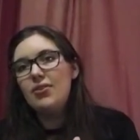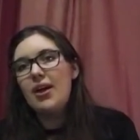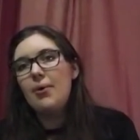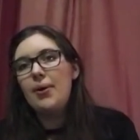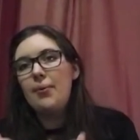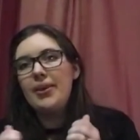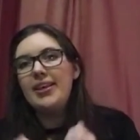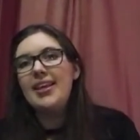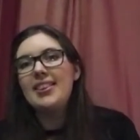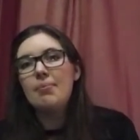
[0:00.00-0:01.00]
that way we can
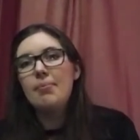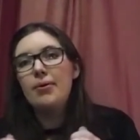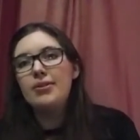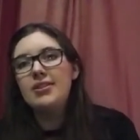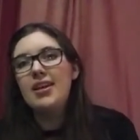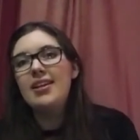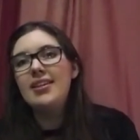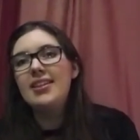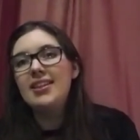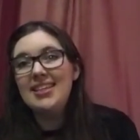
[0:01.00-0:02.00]
get the most done
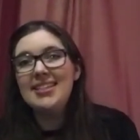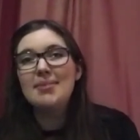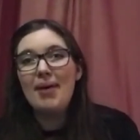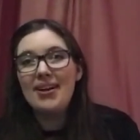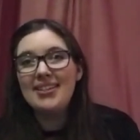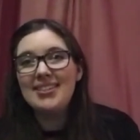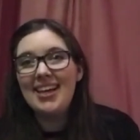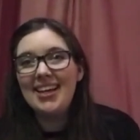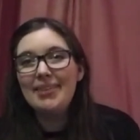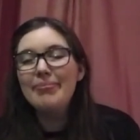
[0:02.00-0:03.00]
in the least amount of
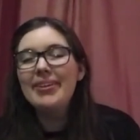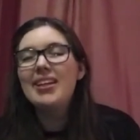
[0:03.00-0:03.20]
time.